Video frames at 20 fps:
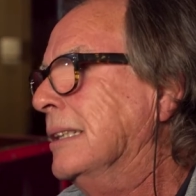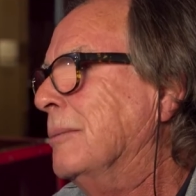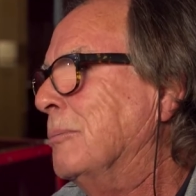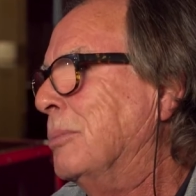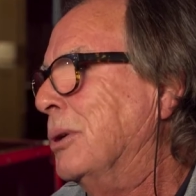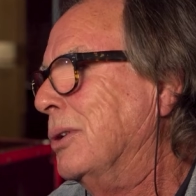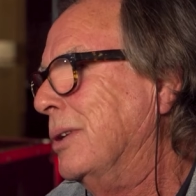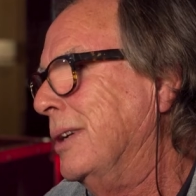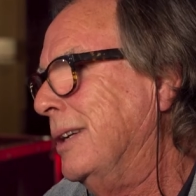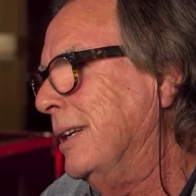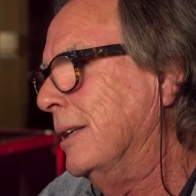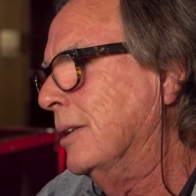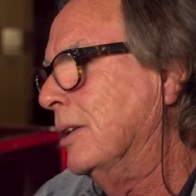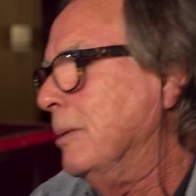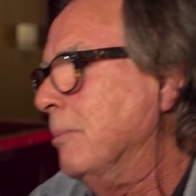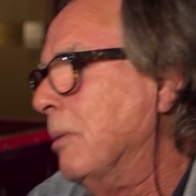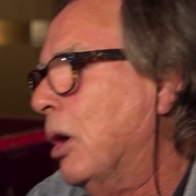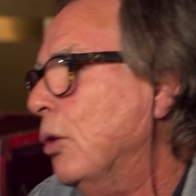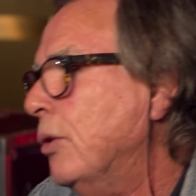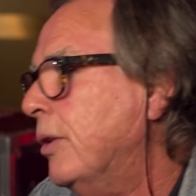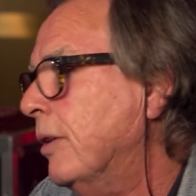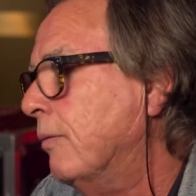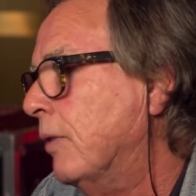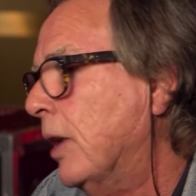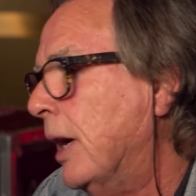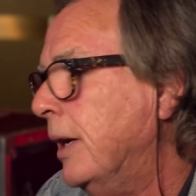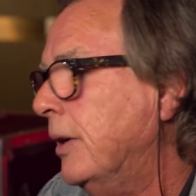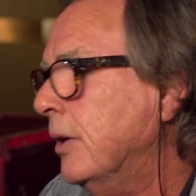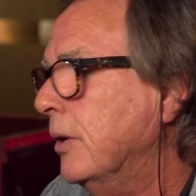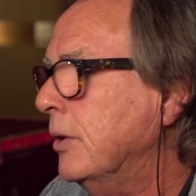politically
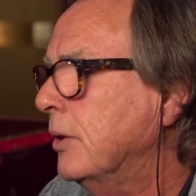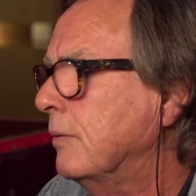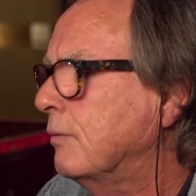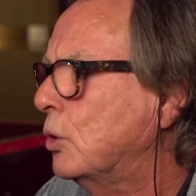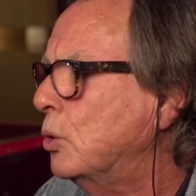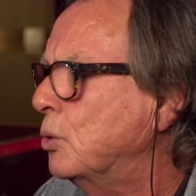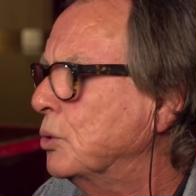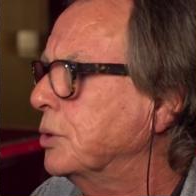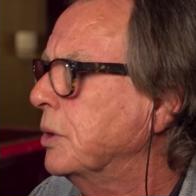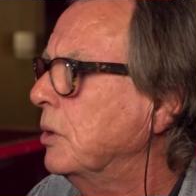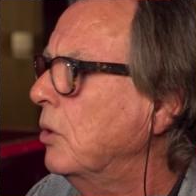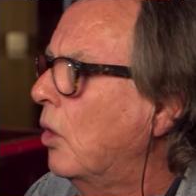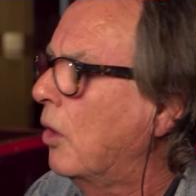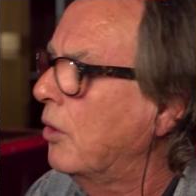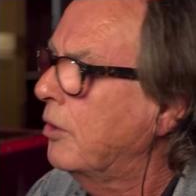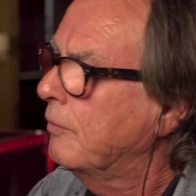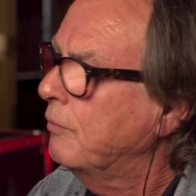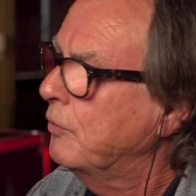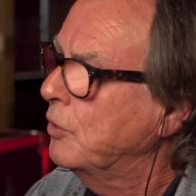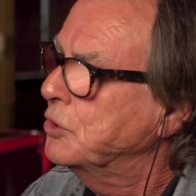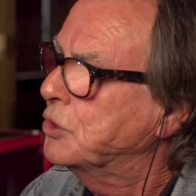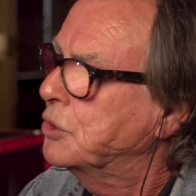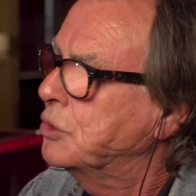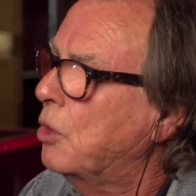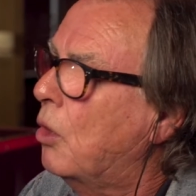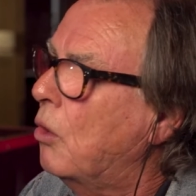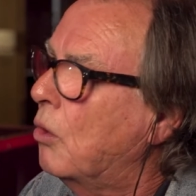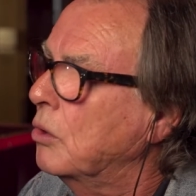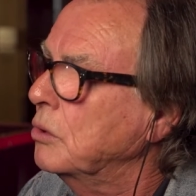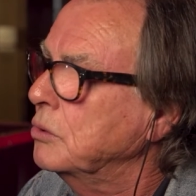motivated. And of course, a lot of the
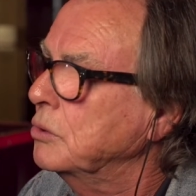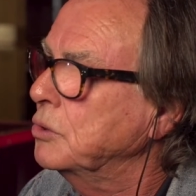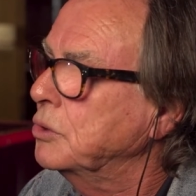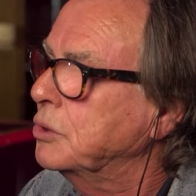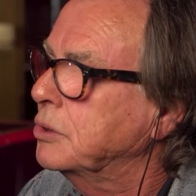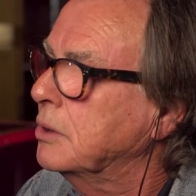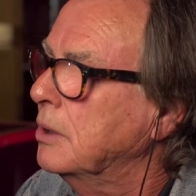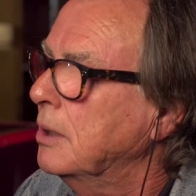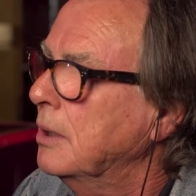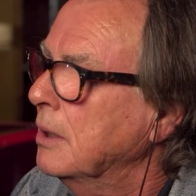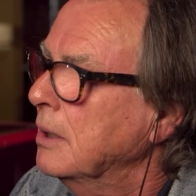songs